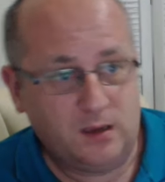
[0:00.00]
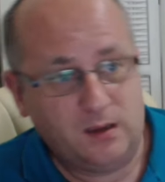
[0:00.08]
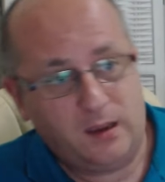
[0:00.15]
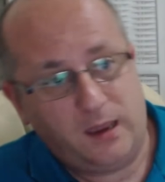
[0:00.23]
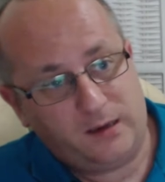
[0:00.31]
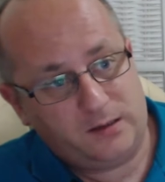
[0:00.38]

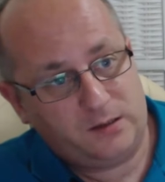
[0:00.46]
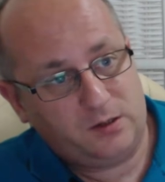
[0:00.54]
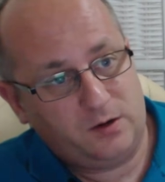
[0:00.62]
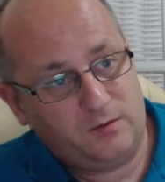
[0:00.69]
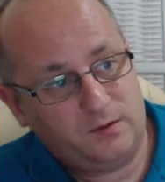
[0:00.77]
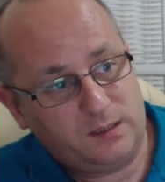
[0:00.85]
ex
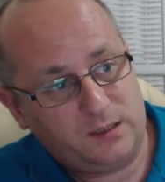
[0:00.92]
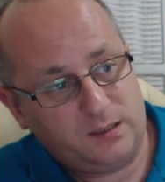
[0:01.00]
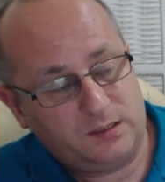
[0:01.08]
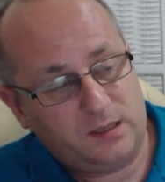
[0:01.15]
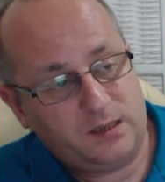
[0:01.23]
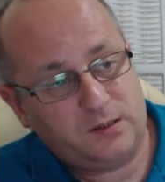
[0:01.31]

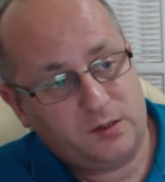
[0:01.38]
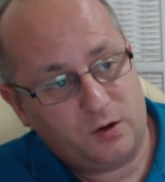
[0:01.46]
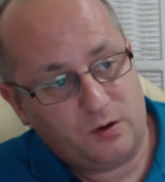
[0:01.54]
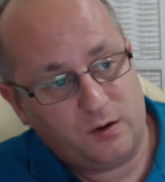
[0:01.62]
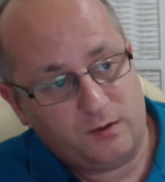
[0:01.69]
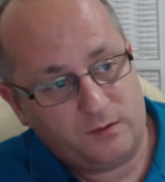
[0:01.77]
services that
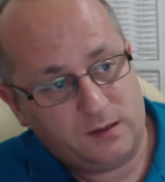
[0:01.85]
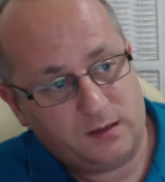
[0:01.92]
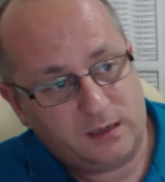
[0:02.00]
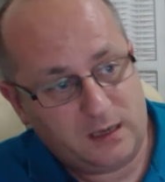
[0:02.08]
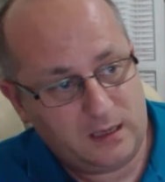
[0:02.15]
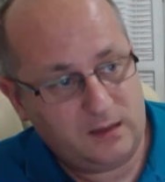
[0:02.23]
served
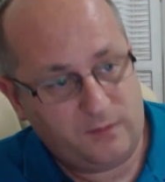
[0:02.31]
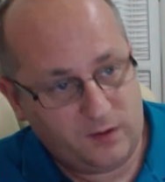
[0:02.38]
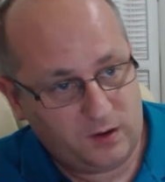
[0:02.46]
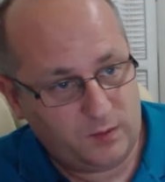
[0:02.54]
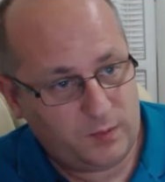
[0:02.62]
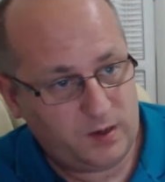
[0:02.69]
in the
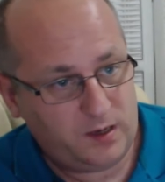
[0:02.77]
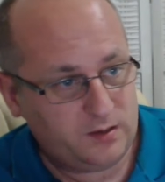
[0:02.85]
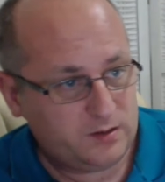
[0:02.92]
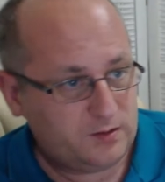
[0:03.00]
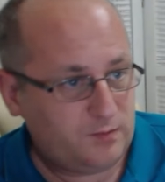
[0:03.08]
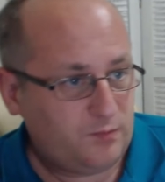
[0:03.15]

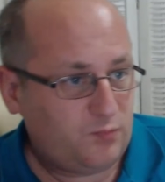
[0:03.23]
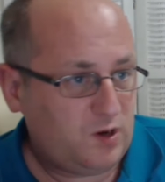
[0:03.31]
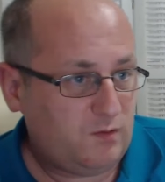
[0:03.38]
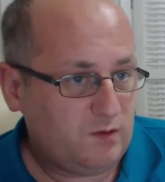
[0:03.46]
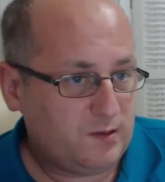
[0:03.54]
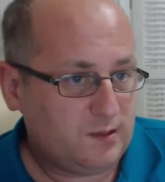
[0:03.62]
Philippines
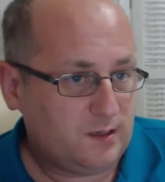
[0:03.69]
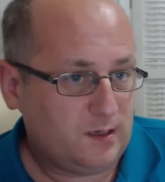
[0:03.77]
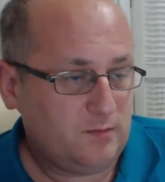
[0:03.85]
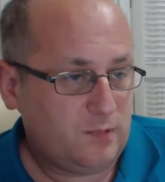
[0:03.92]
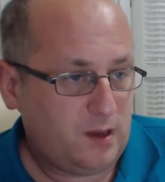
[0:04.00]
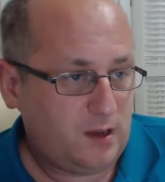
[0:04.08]

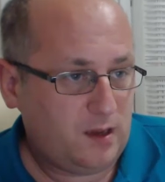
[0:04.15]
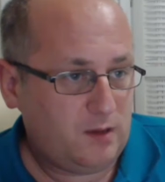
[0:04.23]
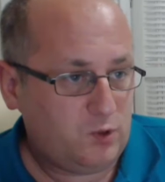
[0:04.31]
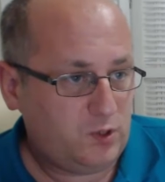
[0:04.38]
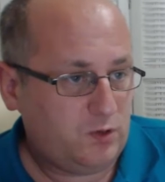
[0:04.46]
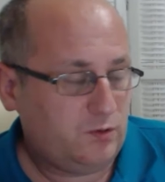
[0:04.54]
previously and
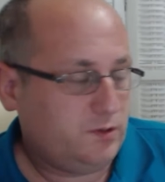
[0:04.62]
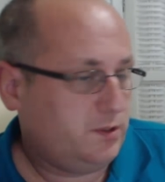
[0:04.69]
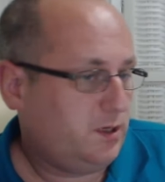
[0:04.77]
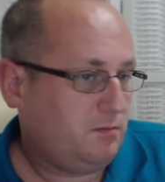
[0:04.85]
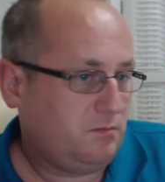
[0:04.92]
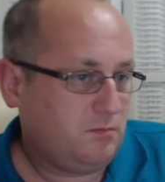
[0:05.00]
um, were
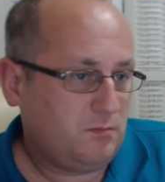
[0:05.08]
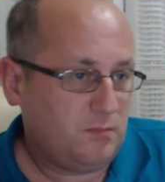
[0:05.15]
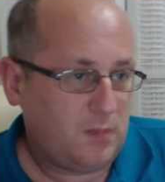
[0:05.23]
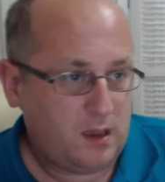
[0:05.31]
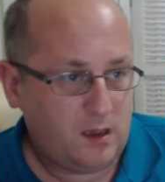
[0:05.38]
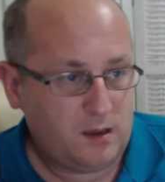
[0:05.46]
using
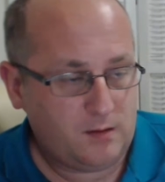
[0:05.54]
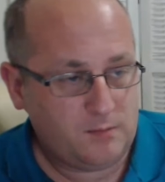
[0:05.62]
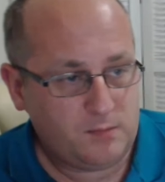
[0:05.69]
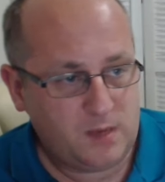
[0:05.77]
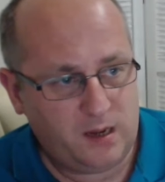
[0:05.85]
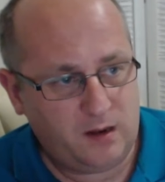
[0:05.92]

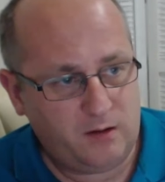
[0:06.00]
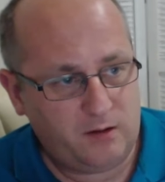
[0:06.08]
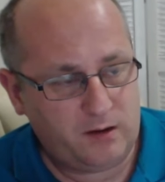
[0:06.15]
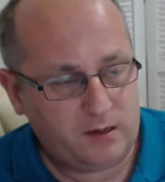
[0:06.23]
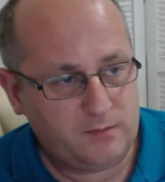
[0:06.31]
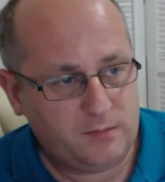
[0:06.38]
um,
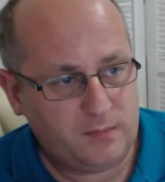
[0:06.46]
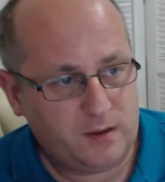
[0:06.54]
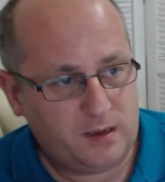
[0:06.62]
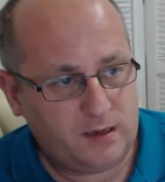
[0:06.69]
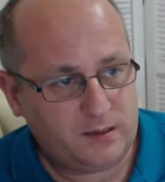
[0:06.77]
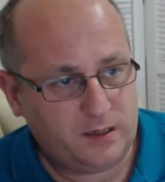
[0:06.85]
Manila,
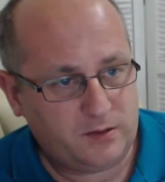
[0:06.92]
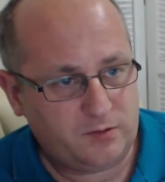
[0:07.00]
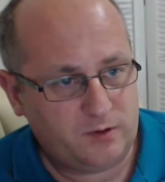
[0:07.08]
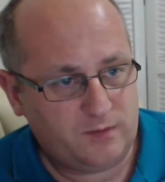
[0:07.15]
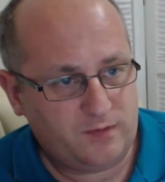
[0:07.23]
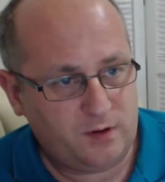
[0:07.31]

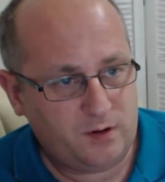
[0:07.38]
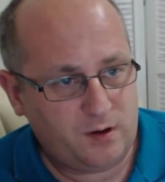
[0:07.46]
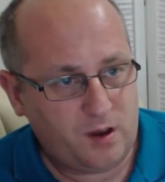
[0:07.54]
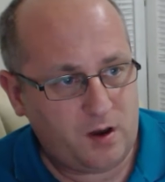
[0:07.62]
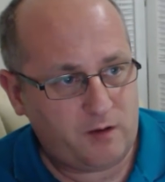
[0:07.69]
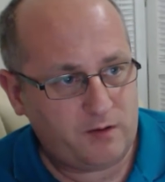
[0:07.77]
etc., for
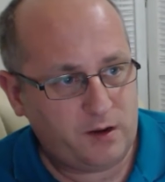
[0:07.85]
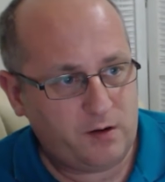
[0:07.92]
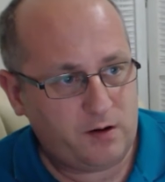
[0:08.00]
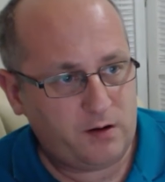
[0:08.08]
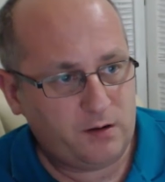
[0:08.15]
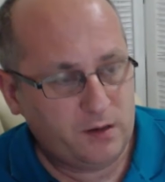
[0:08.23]
R and
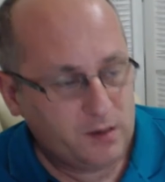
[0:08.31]
R.